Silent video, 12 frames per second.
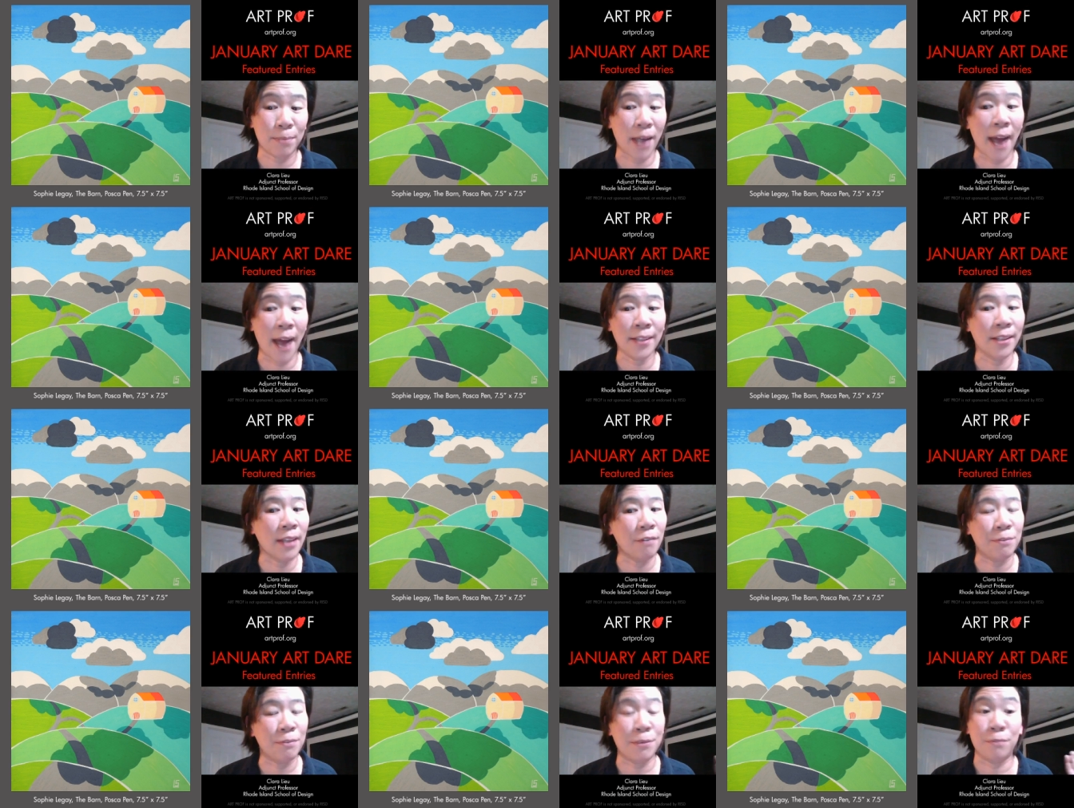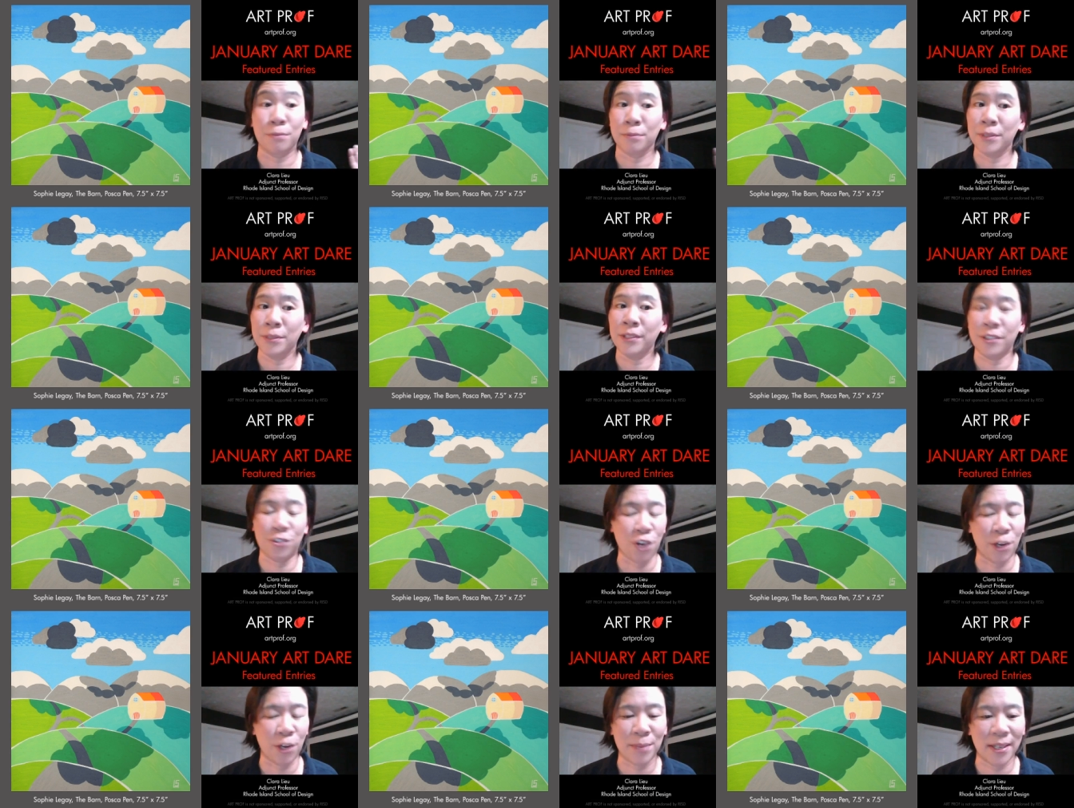But I think that would be really
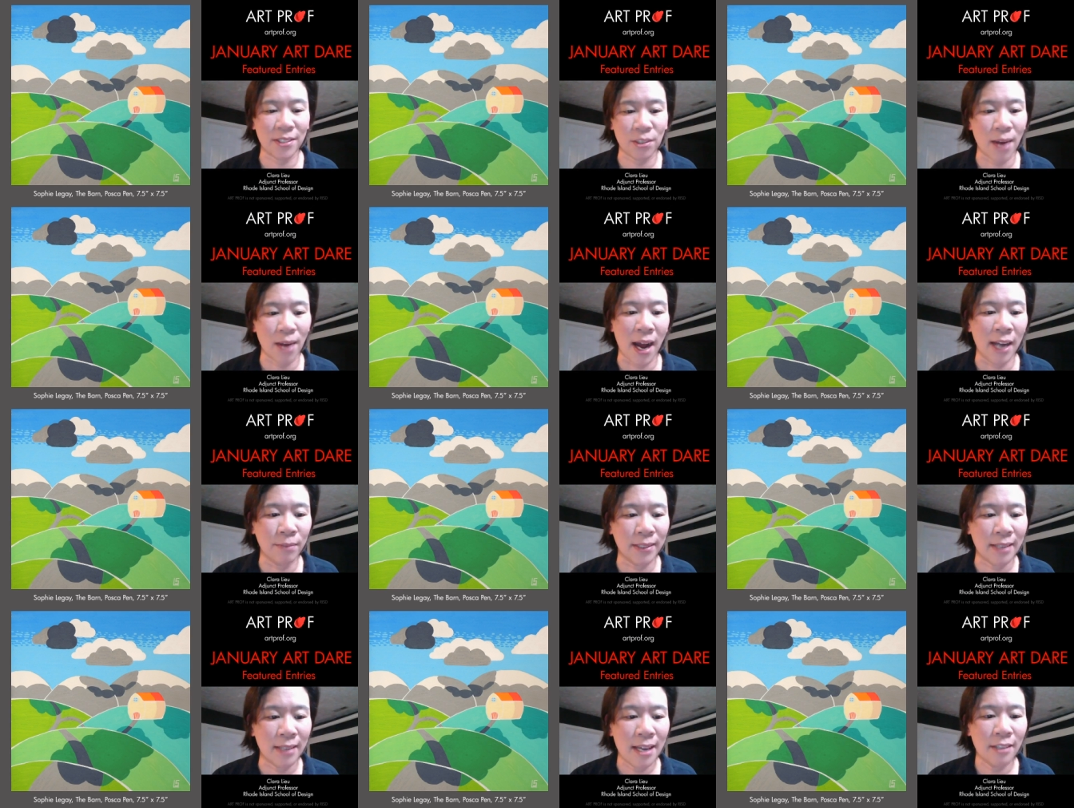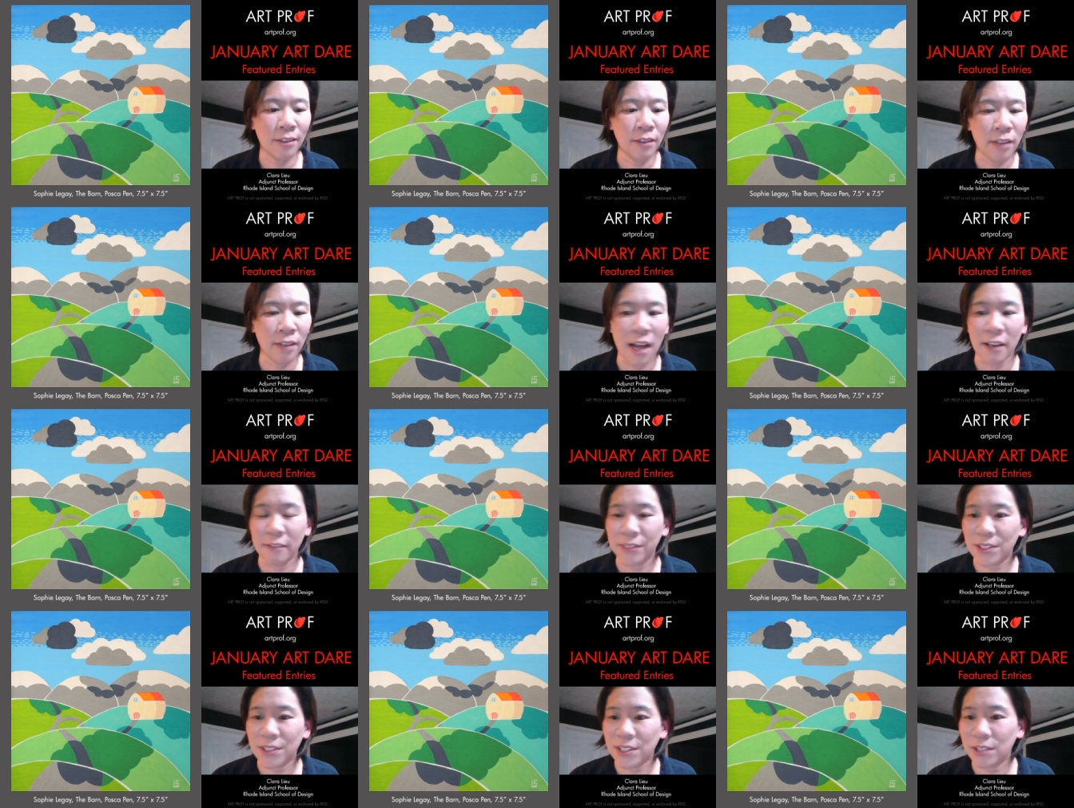charming. So I would love
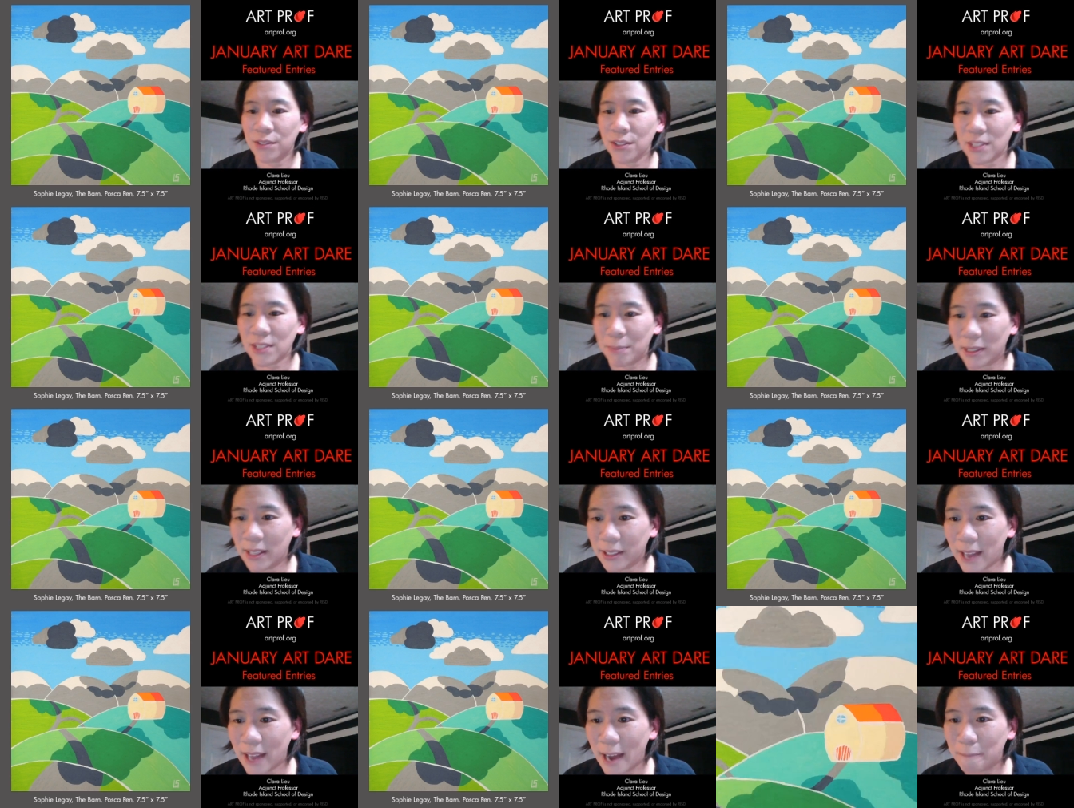to see you do something like that.